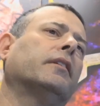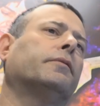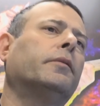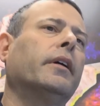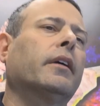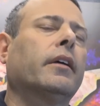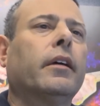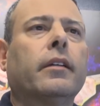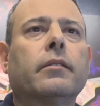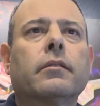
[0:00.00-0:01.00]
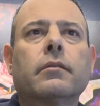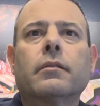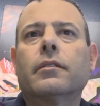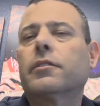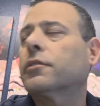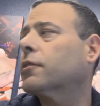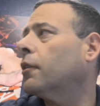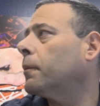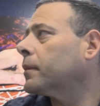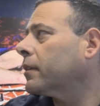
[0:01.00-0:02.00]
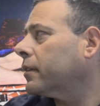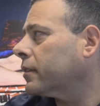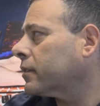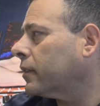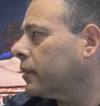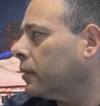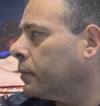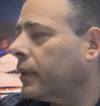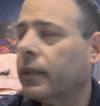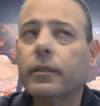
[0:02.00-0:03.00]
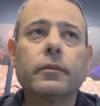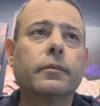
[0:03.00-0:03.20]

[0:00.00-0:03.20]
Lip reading: if we can sculpt this a little bit.